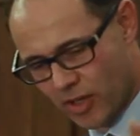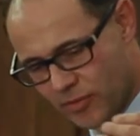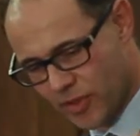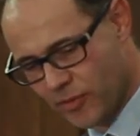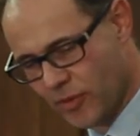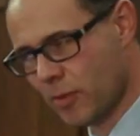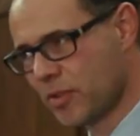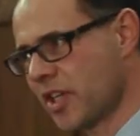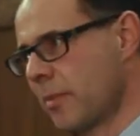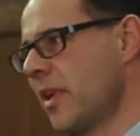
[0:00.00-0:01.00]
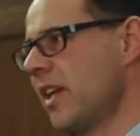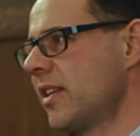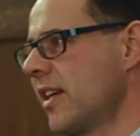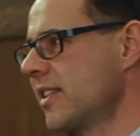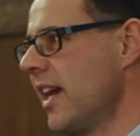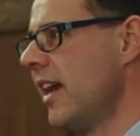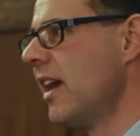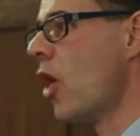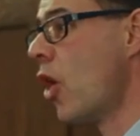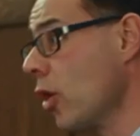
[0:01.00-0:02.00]
of refurbishing buildings,
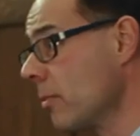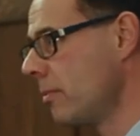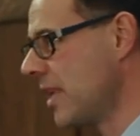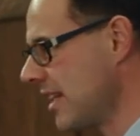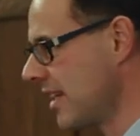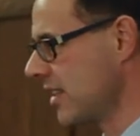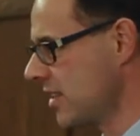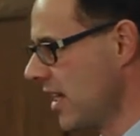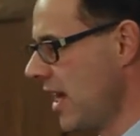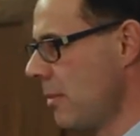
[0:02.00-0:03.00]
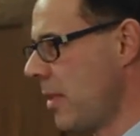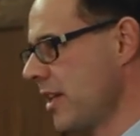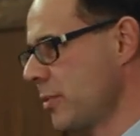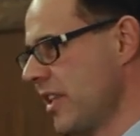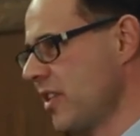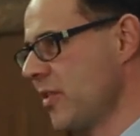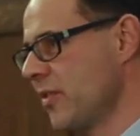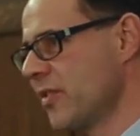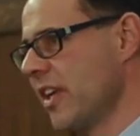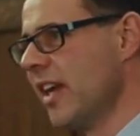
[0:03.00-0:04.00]
all buildings by
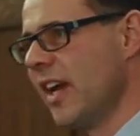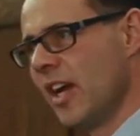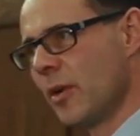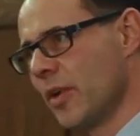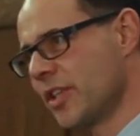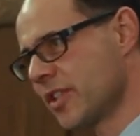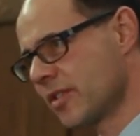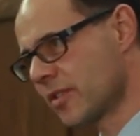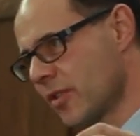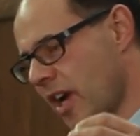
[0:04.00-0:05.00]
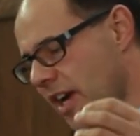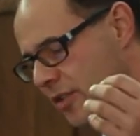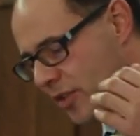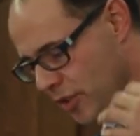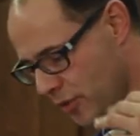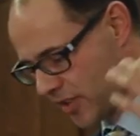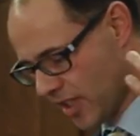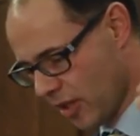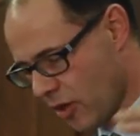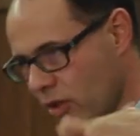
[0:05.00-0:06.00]
2050, which try to introduce
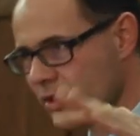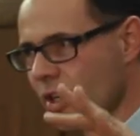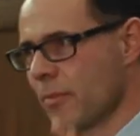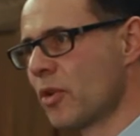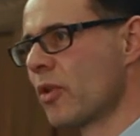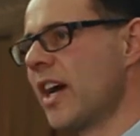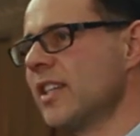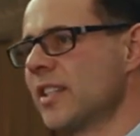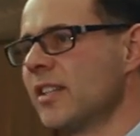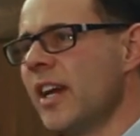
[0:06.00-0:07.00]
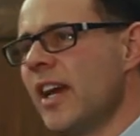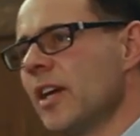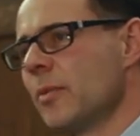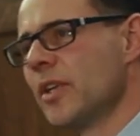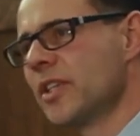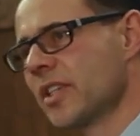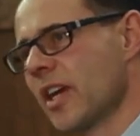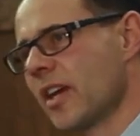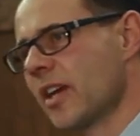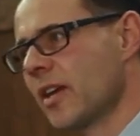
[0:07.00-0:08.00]
the long-term horizon, which
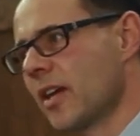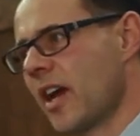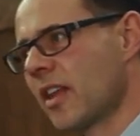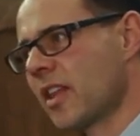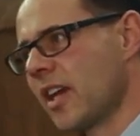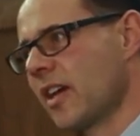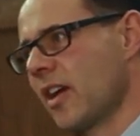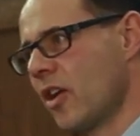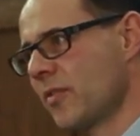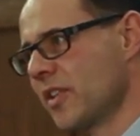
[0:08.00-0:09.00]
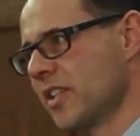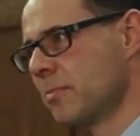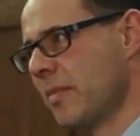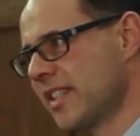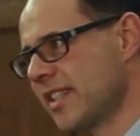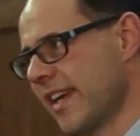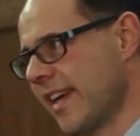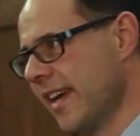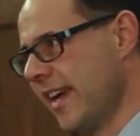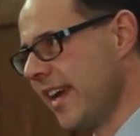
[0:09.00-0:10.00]
I think often is
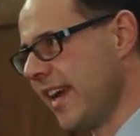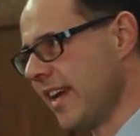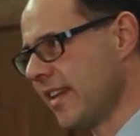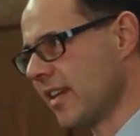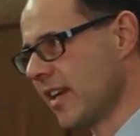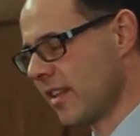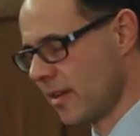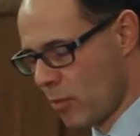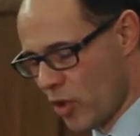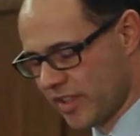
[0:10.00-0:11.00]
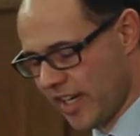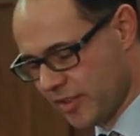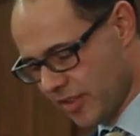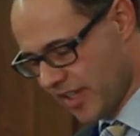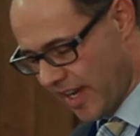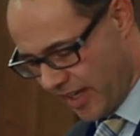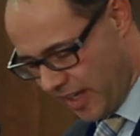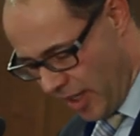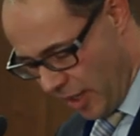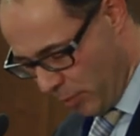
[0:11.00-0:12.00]
missing in the more day-to-day
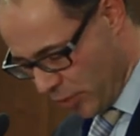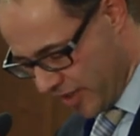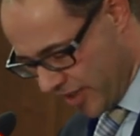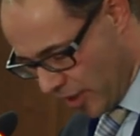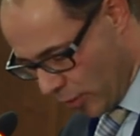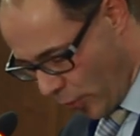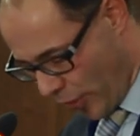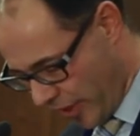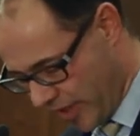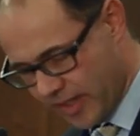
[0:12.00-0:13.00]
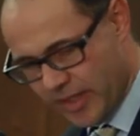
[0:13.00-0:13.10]
political work.